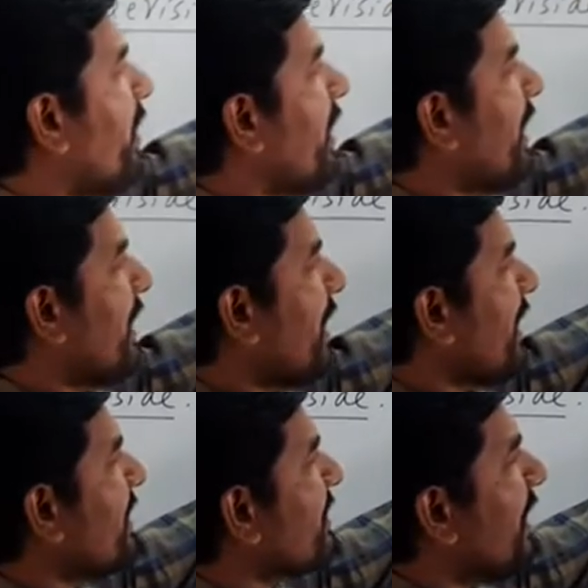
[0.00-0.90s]
It
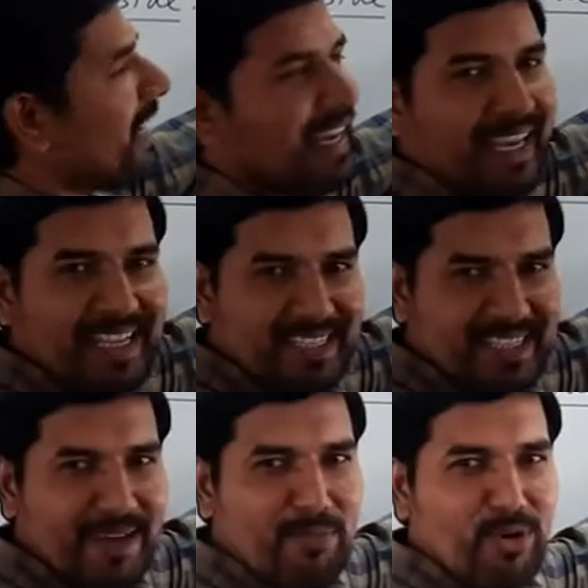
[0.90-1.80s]
contains
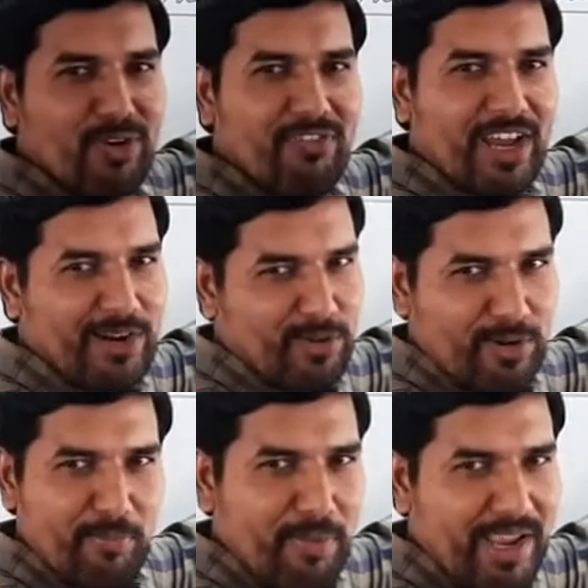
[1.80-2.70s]
least amount of
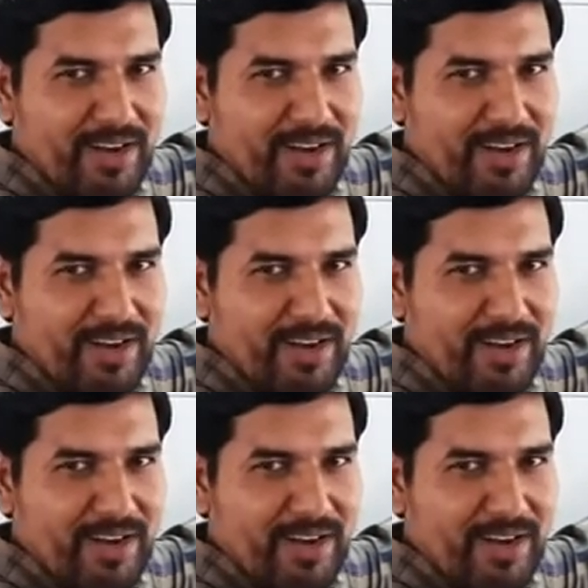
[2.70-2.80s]
alcohol. Beer.